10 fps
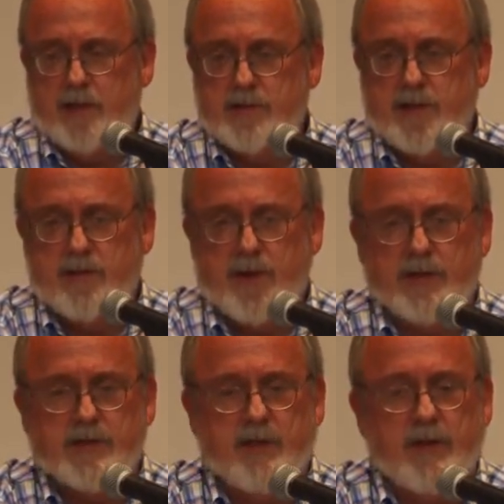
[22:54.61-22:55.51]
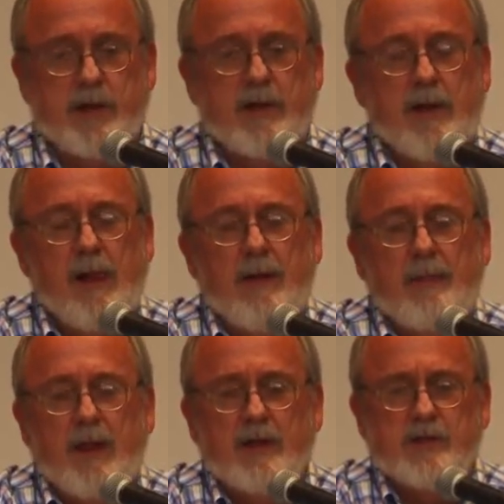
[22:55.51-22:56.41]
State Records Committee.
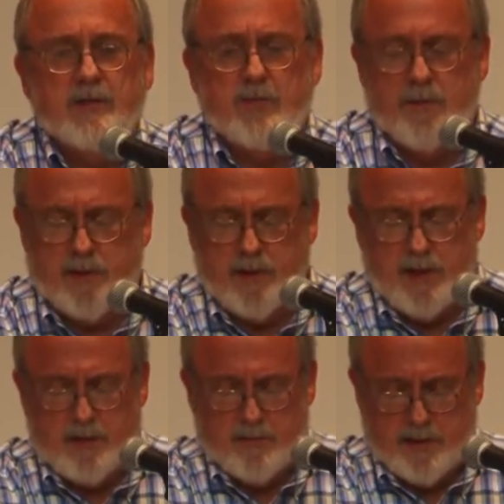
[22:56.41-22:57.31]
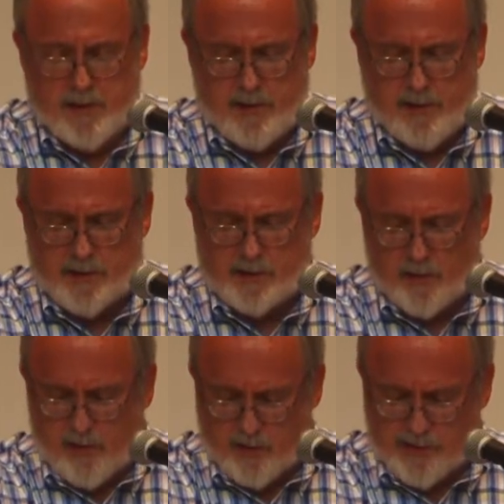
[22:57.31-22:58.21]
There's a woman named
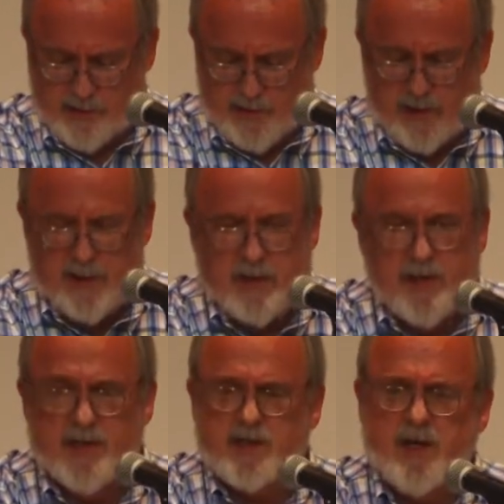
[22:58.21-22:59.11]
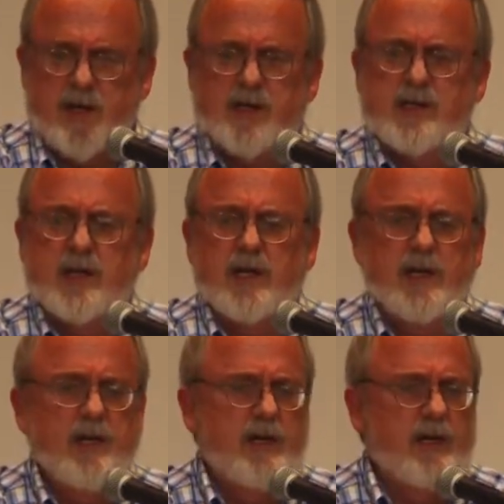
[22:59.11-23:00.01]
Schwartz in Salt Lake City,